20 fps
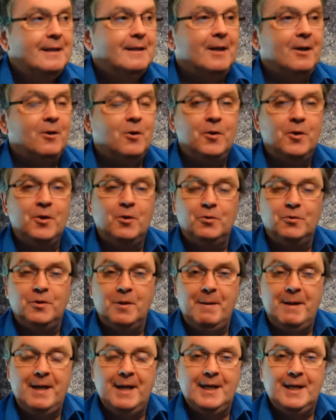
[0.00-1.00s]
like all the old
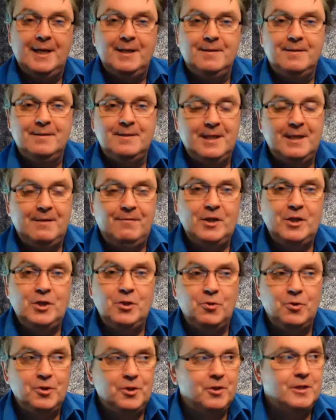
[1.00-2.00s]
American T V shows?